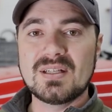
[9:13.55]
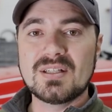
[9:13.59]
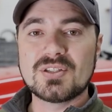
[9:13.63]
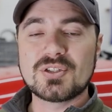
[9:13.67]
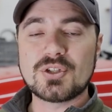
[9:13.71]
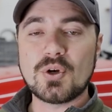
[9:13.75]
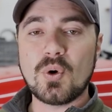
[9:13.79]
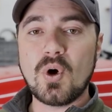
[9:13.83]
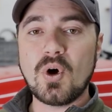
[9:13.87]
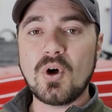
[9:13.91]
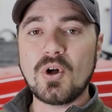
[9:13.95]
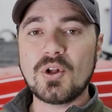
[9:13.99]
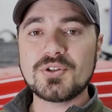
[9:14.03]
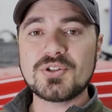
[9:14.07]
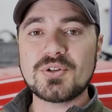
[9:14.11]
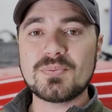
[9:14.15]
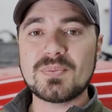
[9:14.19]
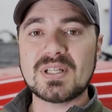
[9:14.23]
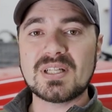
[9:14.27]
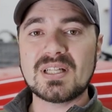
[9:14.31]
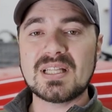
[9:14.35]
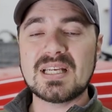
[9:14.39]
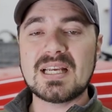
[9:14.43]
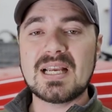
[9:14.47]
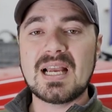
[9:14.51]
So
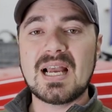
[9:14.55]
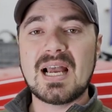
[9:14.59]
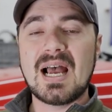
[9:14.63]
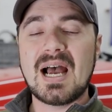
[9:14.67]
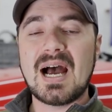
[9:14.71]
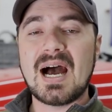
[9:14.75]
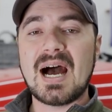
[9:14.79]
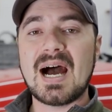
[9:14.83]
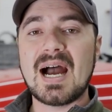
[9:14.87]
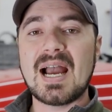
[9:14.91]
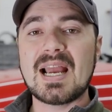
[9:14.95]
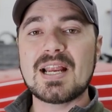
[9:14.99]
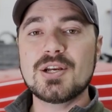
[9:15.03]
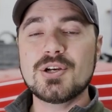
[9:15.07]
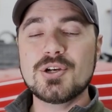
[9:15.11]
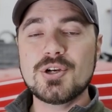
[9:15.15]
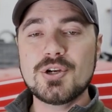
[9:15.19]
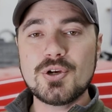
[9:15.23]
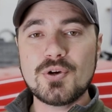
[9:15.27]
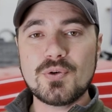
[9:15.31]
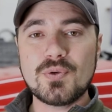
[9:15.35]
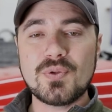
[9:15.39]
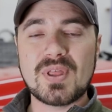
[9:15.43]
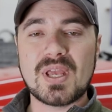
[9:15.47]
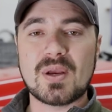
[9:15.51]
ultimately, I
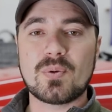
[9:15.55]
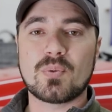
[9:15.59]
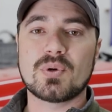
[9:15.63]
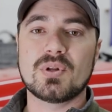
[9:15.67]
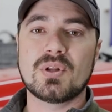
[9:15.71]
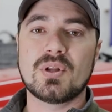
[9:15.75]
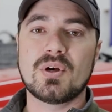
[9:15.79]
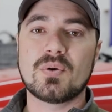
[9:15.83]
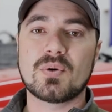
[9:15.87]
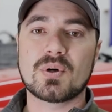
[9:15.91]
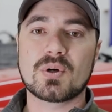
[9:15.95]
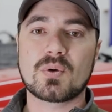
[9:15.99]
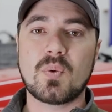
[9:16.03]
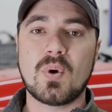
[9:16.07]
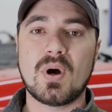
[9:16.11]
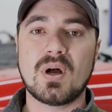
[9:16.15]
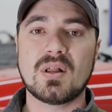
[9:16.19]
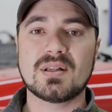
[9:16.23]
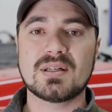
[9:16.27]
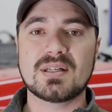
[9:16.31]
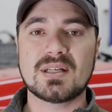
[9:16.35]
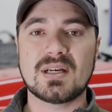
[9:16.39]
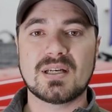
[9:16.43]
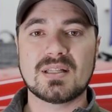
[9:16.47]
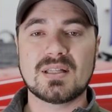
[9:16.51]
knew they were lower
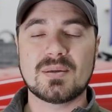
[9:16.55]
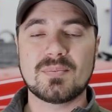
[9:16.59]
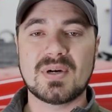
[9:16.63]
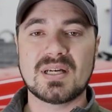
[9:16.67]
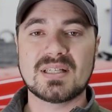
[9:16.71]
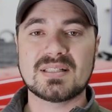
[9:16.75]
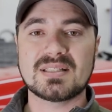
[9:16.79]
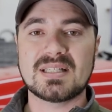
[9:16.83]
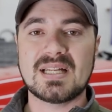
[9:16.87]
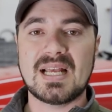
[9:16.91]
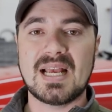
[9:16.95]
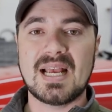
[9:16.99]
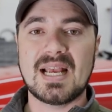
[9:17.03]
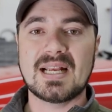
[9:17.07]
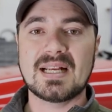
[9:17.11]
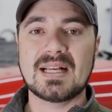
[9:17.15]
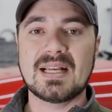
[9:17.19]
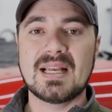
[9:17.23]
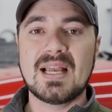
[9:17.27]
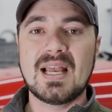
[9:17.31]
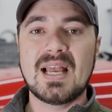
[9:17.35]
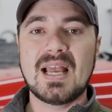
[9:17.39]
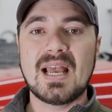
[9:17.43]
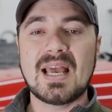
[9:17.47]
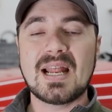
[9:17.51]
quality on the Mustang,
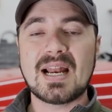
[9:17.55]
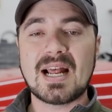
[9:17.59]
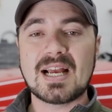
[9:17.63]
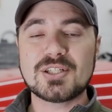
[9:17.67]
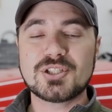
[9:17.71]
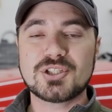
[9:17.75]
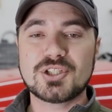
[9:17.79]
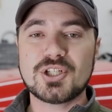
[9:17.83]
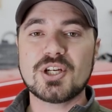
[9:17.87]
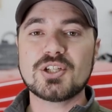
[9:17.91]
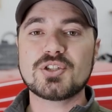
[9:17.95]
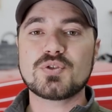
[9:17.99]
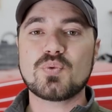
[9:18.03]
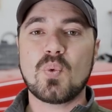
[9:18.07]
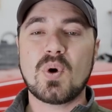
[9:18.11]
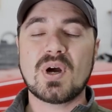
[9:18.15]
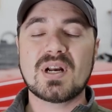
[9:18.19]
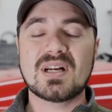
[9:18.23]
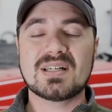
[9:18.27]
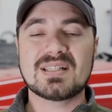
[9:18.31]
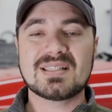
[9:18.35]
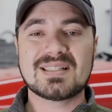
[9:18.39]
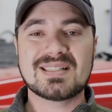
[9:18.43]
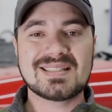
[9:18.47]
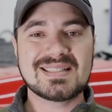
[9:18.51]
and I just
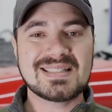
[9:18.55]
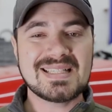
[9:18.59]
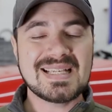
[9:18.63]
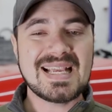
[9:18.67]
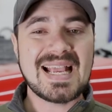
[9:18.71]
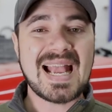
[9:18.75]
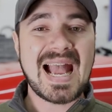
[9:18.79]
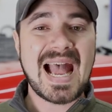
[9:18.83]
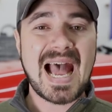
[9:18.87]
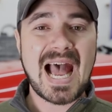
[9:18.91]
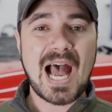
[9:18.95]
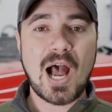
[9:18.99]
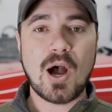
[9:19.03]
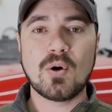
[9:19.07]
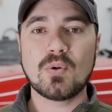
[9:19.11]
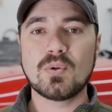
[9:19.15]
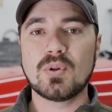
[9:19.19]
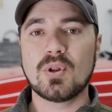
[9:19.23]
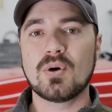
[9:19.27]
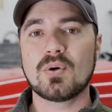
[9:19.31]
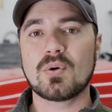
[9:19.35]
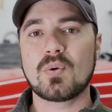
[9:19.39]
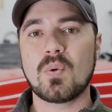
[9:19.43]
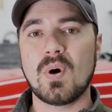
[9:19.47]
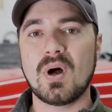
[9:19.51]
wanted to see how
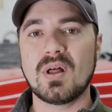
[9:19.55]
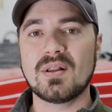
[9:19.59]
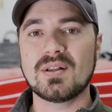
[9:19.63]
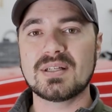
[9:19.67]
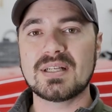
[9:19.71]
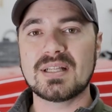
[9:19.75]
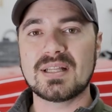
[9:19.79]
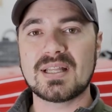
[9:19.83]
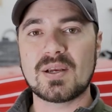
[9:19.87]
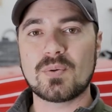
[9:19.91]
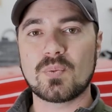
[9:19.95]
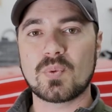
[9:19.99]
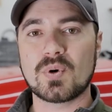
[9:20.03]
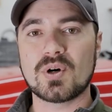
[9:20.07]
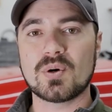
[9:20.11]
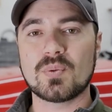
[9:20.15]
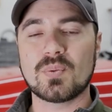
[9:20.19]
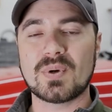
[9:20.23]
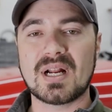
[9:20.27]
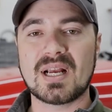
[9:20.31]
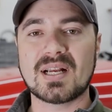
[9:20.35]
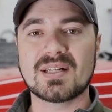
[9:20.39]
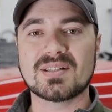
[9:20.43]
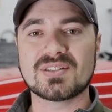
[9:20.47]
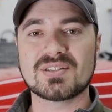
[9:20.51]
low quality they were
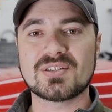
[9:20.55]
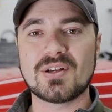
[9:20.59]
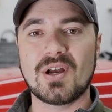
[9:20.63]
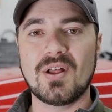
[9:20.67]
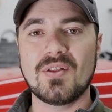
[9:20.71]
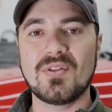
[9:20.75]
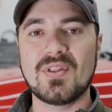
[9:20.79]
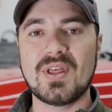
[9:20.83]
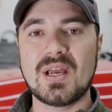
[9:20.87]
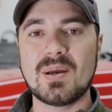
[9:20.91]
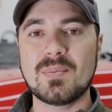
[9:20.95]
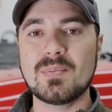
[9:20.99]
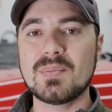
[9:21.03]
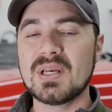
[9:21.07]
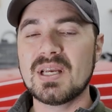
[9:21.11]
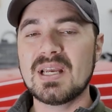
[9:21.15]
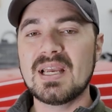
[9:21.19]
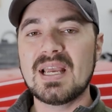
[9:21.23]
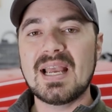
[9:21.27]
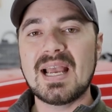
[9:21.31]
when I installed them.